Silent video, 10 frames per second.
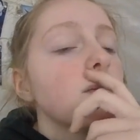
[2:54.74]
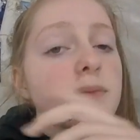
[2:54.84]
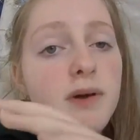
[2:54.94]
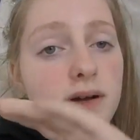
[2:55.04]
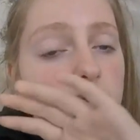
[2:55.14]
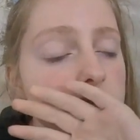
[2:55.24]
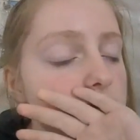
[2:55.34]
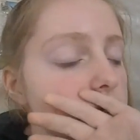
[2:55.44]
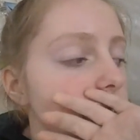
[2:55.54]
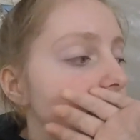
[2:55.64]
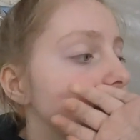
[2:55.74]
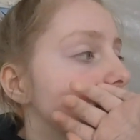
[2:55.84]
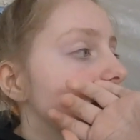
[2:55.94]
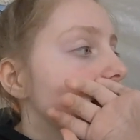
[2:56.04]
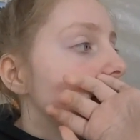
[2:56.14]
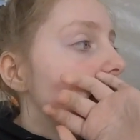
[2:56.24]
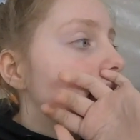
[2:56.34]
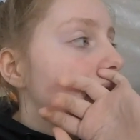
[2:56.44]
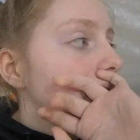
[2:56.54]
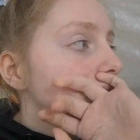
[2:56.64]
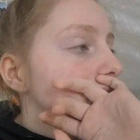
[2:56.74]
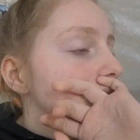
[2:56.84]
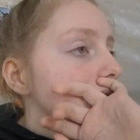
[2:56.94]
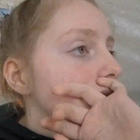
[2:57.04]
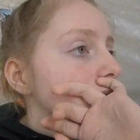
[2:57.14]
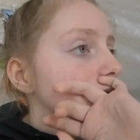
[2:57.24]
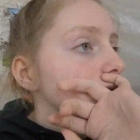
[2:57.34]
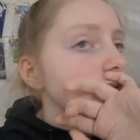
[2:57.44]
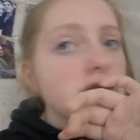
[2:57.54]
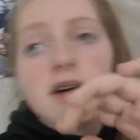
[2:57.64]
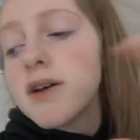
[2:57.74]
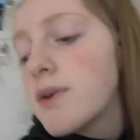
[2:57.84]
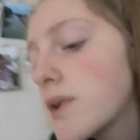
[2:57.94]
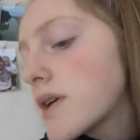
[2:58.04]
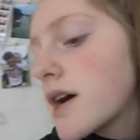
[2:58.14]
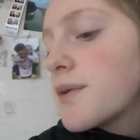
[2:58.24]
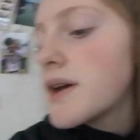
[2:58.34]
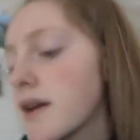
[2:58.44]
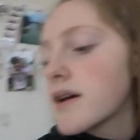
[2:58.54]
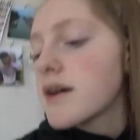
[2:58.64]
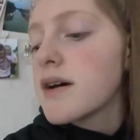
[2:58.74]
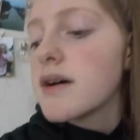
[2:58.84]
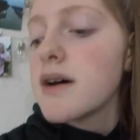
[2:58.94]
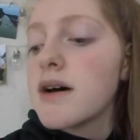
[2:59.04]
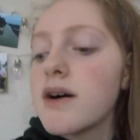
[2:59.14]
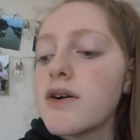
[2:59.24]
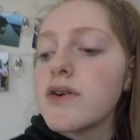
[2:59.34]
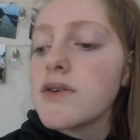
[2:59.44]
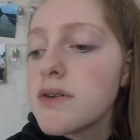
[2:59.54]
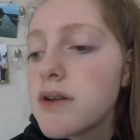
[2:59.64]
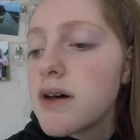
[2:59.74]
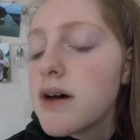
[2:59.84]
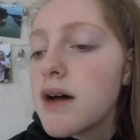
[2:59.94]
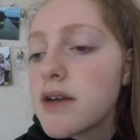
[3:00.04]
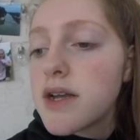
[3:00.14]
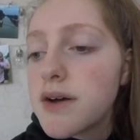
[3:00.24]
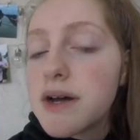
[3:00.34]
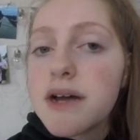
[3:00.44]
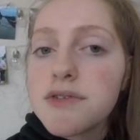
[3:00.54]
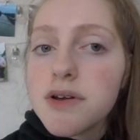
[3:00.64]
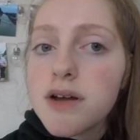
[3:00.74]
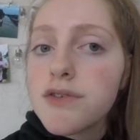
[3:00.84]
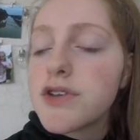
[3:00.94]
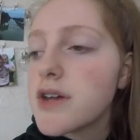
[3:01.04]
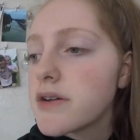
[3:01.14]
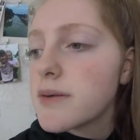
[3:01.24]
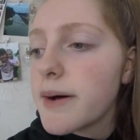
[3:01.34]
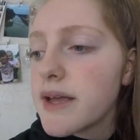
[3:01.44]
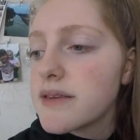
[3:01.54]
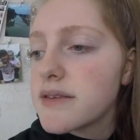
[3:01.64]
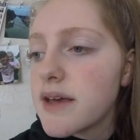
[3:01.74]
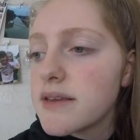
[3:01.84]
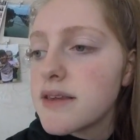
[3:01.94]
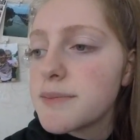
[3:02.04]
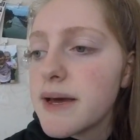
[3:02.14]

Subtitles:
with my guides and that, and I'm also going on, you know, if you don't know about NCS, it's